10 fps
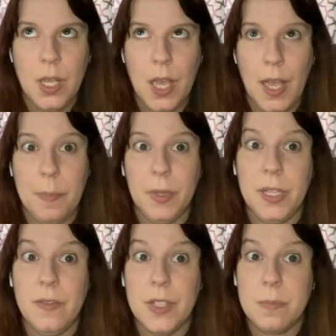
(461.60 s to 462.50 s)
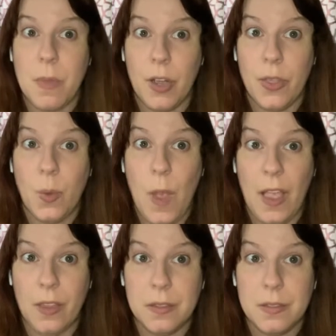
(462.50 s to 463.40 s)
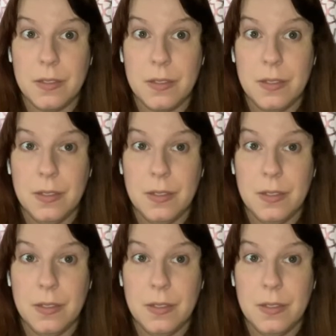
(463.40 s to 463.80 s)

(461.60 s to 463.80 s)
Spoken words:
I believe it's Martha Wells.